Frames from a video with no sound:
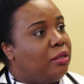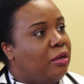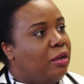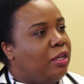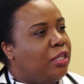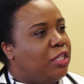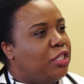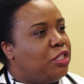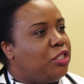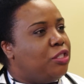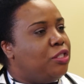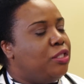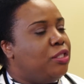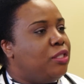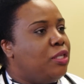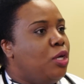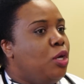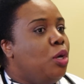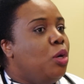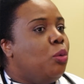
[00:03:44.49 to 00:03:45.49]

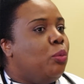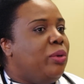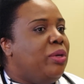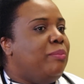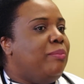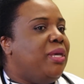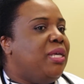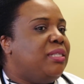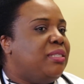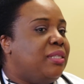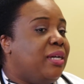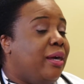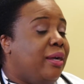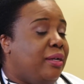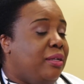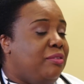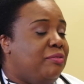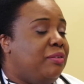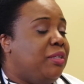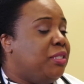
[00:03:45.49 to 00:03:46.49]
conditions, we may
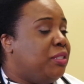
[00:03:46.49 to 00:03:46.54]
start even